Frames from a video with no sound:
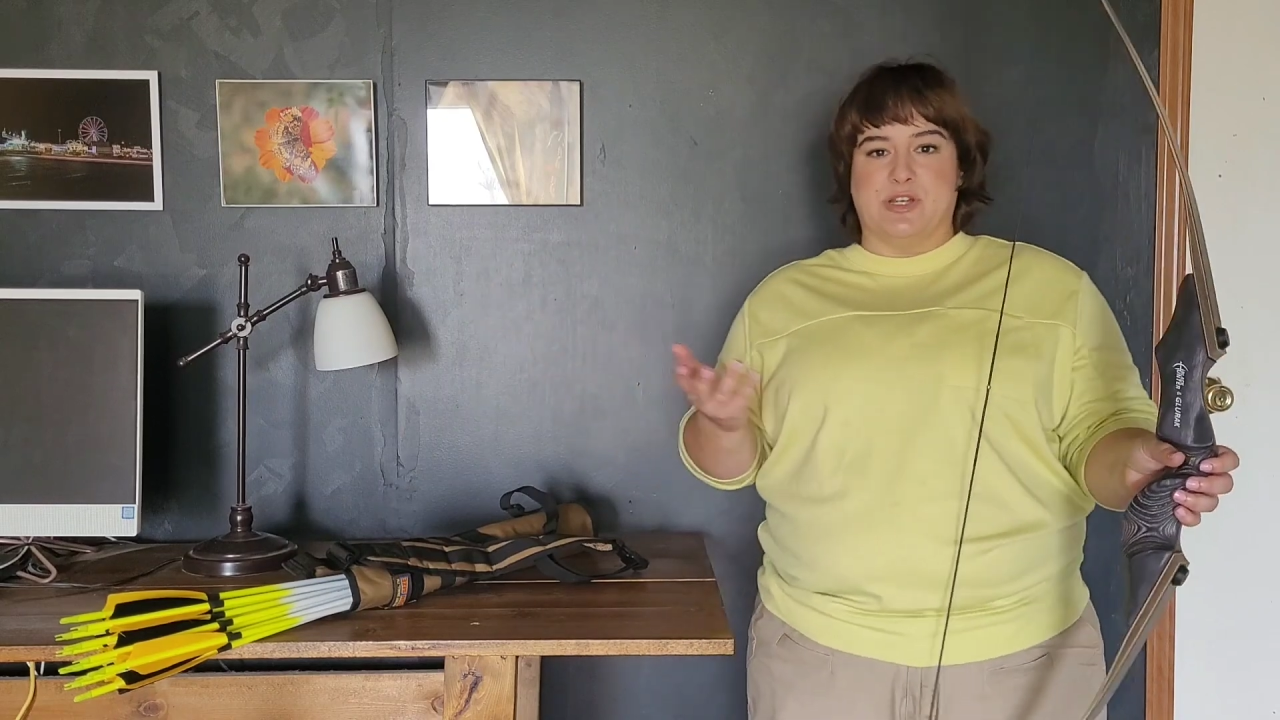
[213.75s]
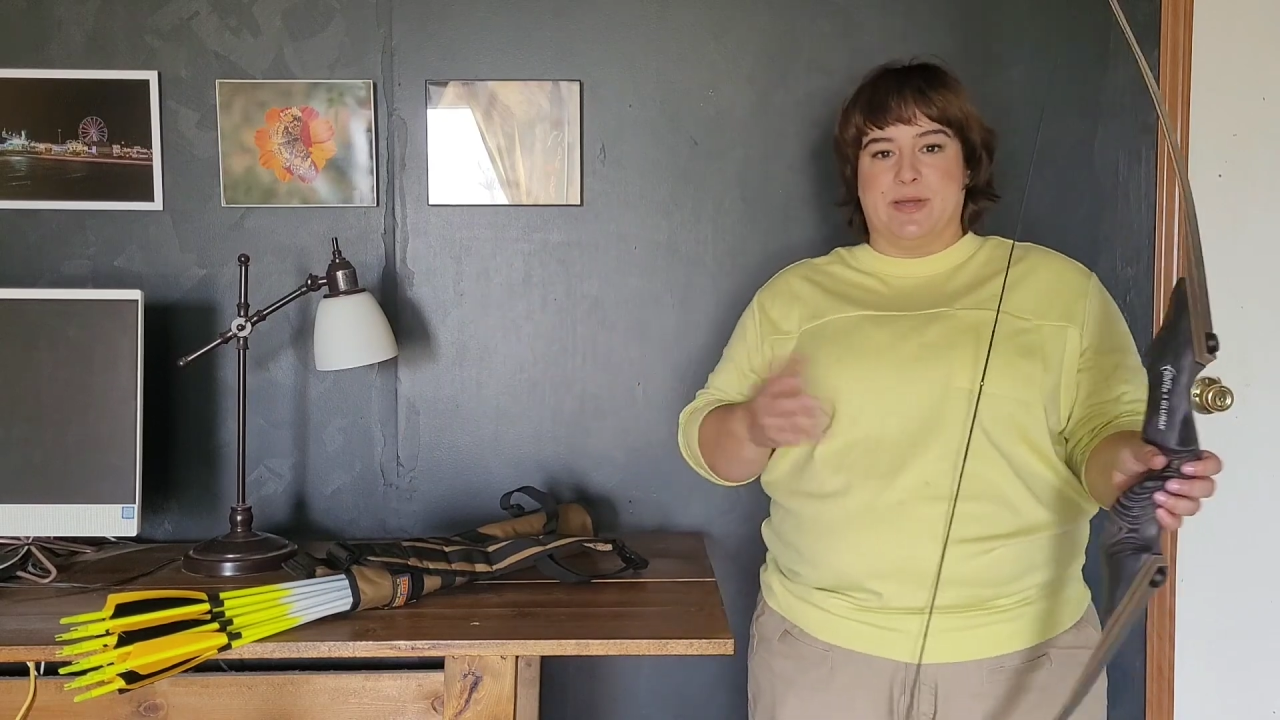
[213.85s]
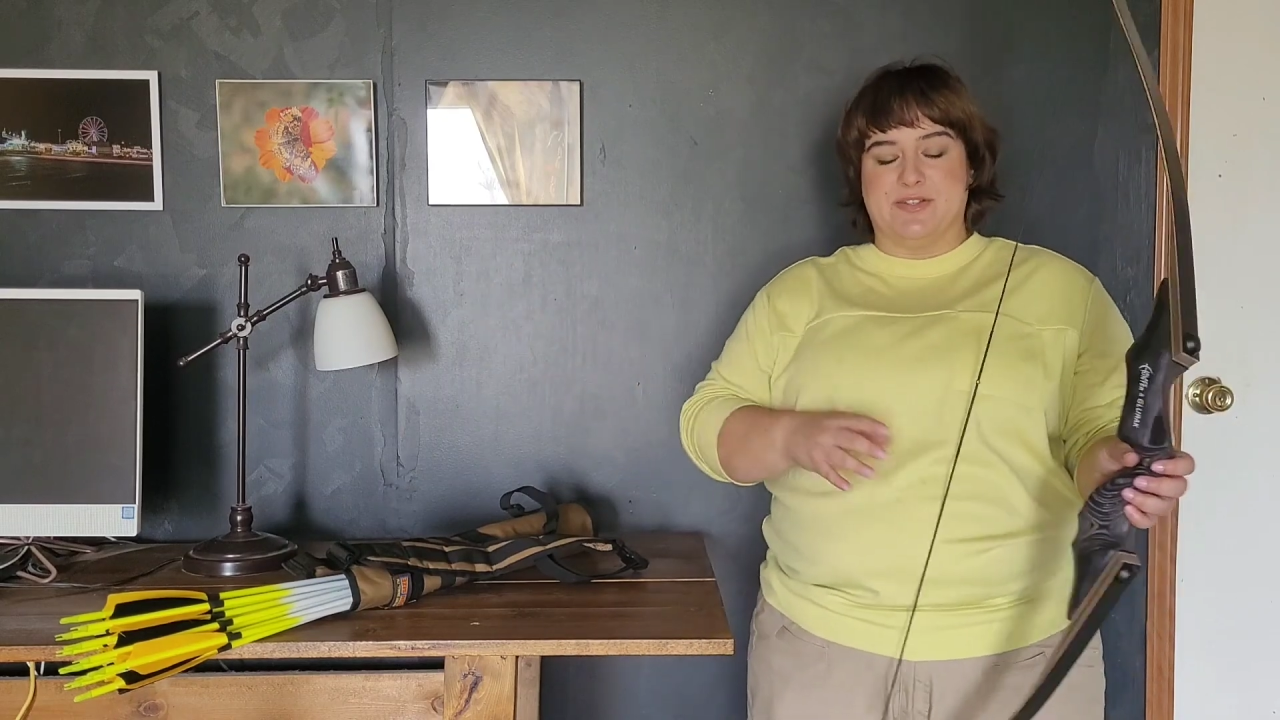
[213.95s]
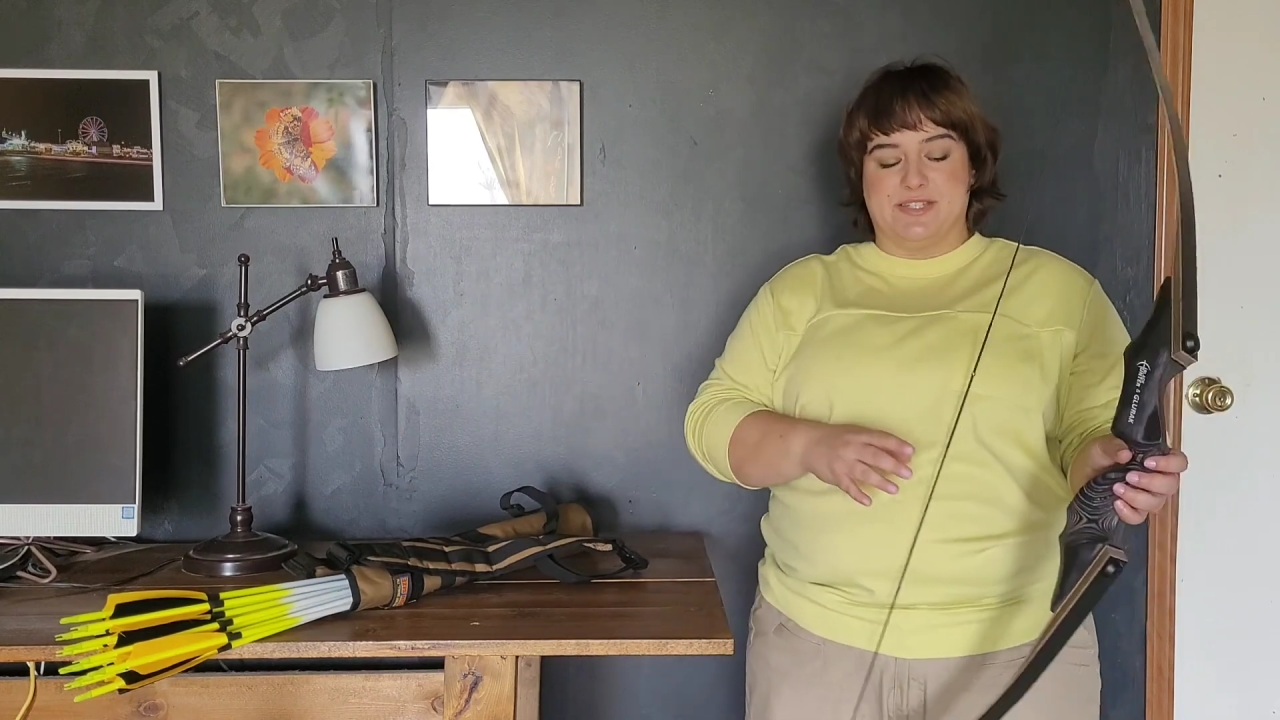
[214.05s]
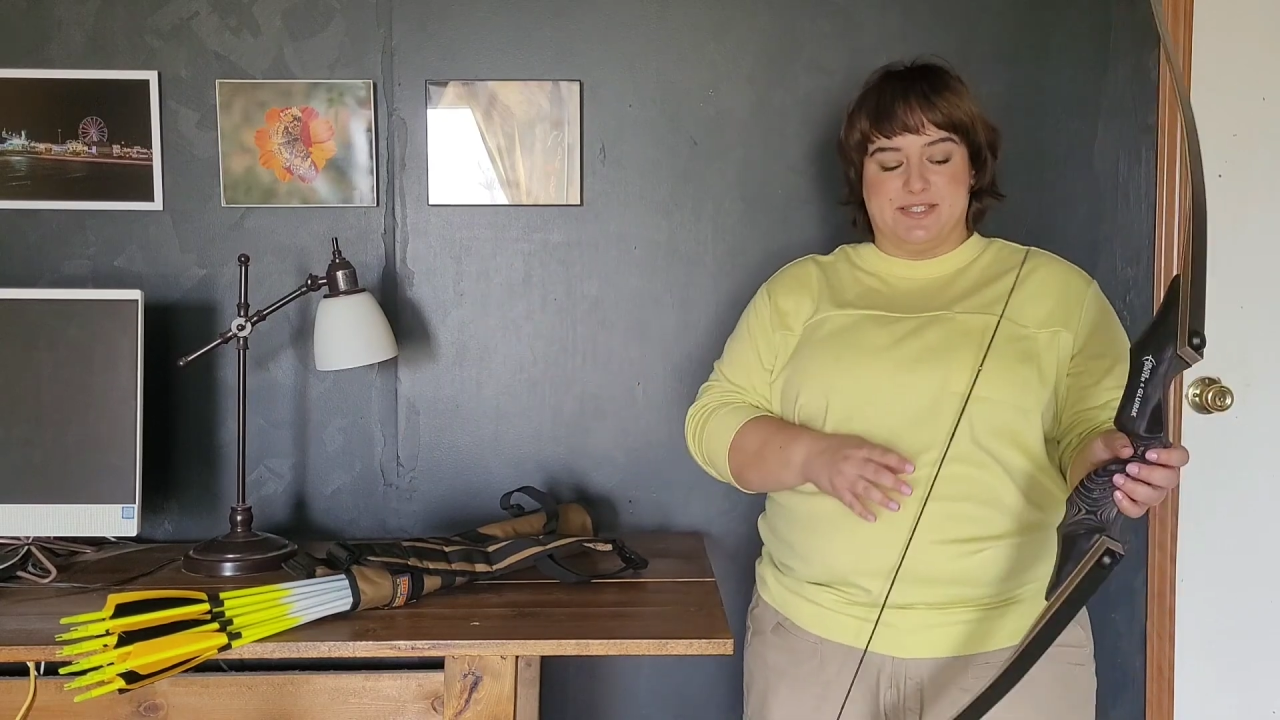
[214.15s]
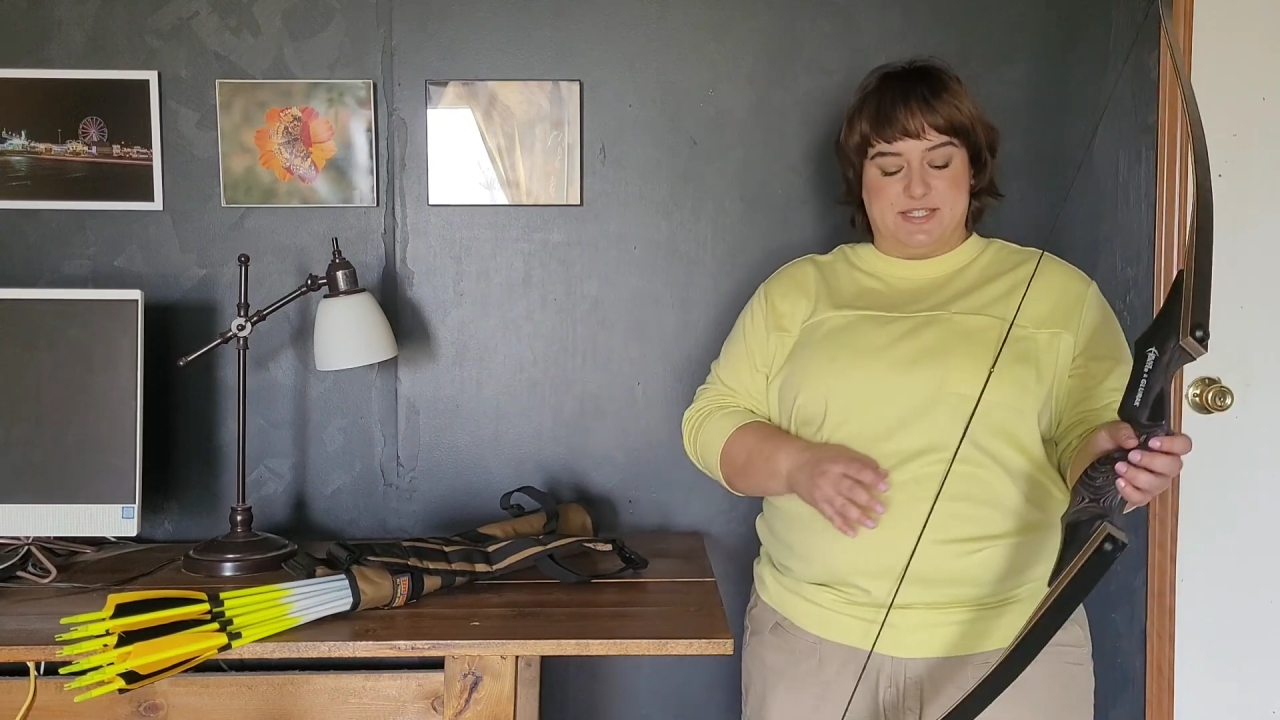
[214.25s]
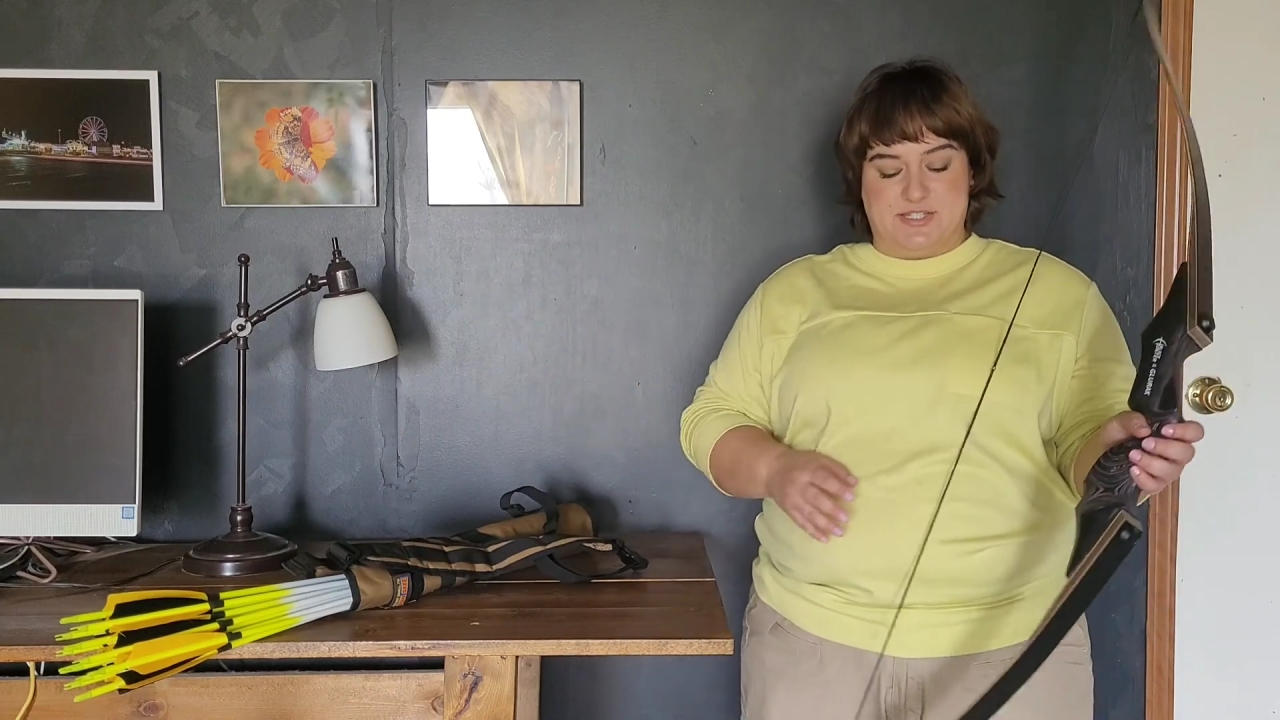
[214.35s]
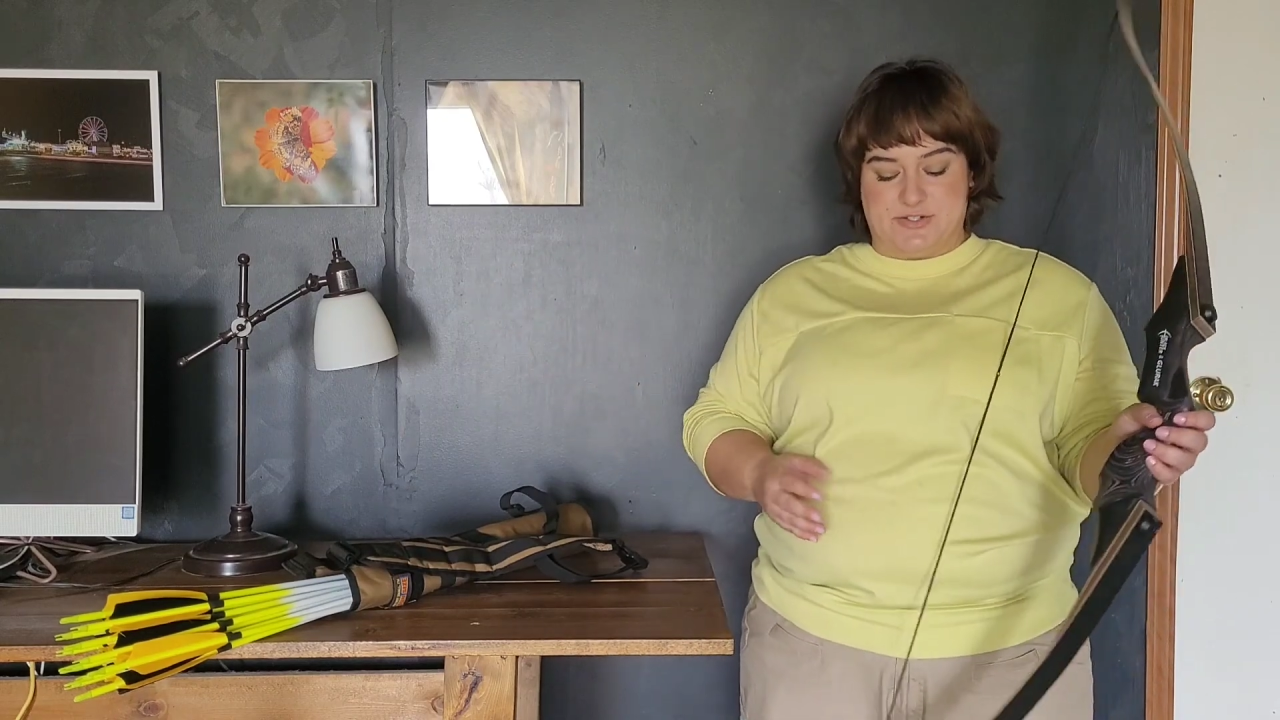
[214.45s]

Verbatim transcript: about distance